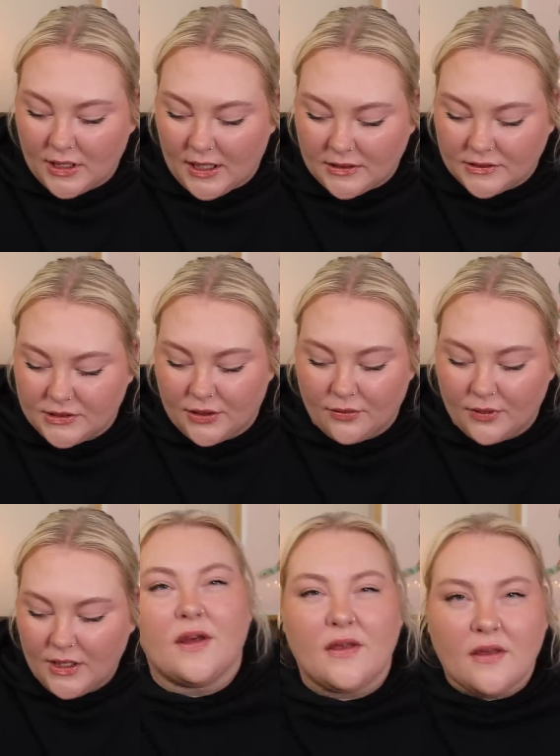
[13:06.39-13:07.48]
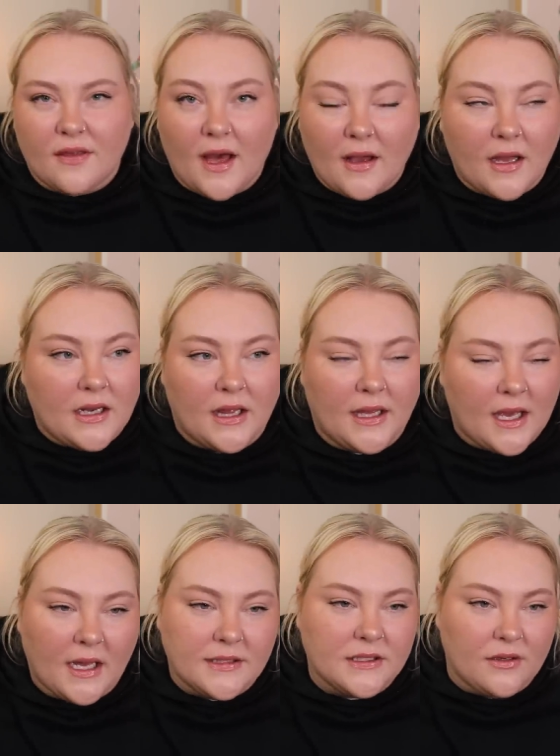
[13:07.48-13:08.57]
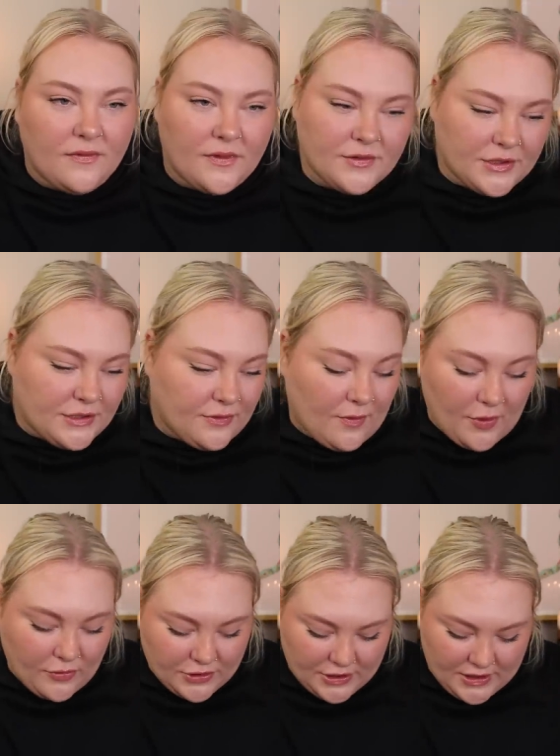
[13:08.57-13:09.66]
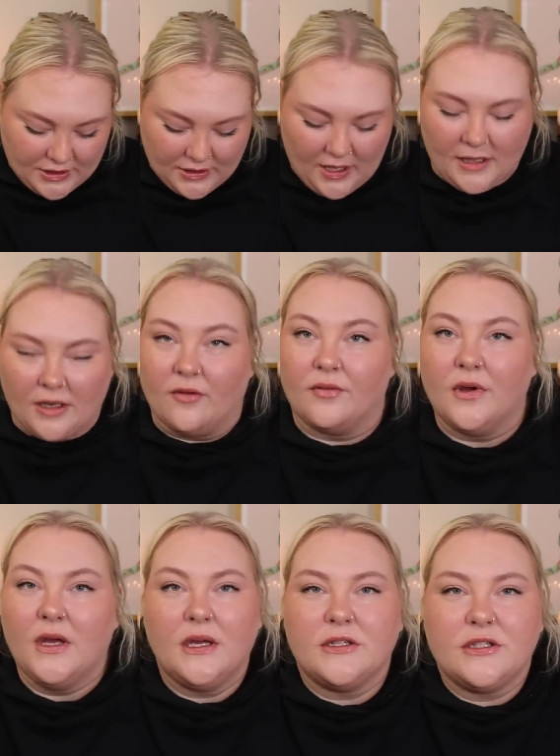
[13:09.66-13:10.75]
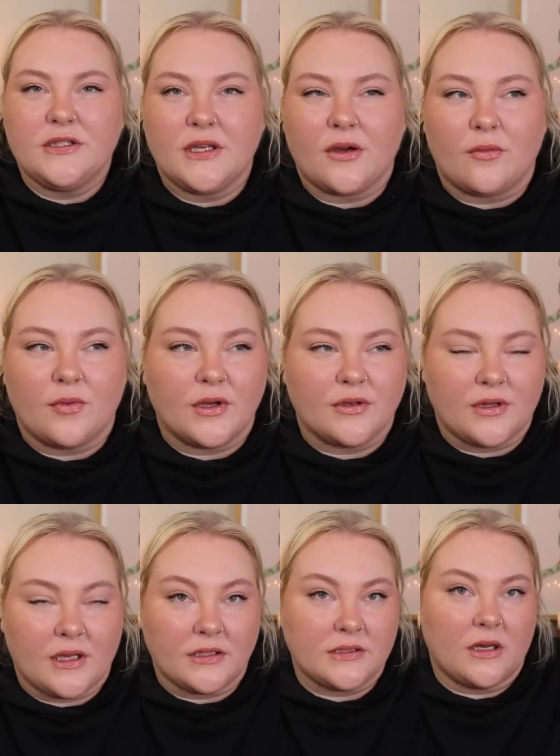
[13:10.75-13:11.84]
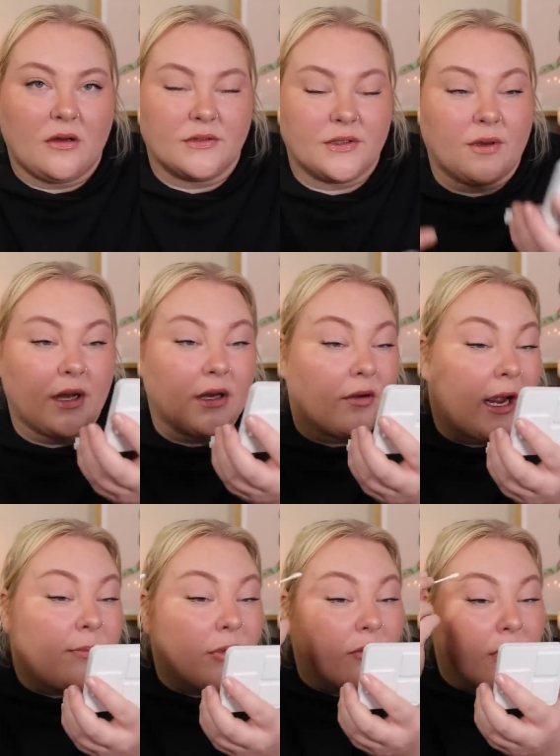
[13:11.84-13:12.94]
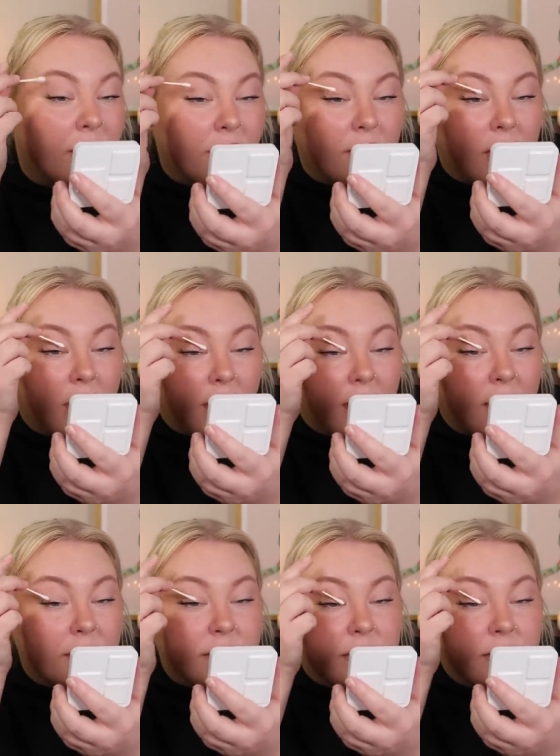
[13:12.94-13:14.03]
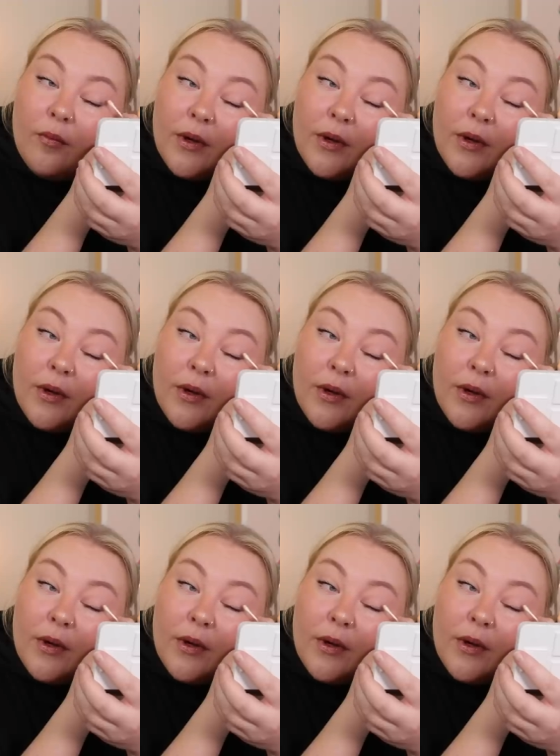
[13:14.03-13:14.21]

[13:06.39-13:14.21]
And so I think that kind of like adds confusion to emotion, and kind of, it's just like a weird thing to also kind of grapple with, I guess.